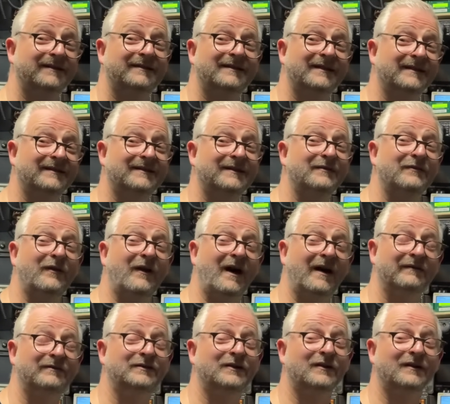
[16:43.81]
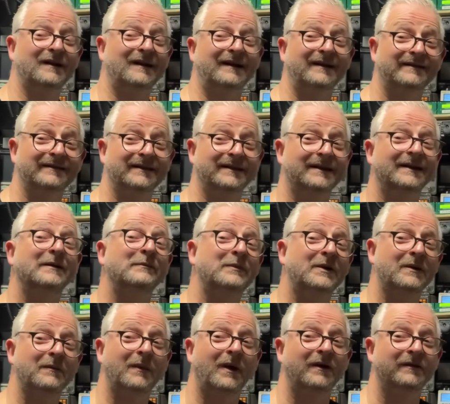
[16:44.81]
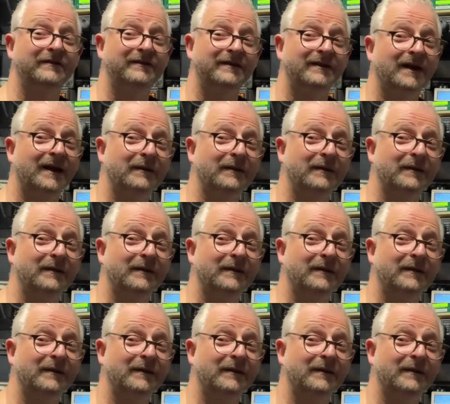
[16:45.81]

sixty-five dollars in their promotion.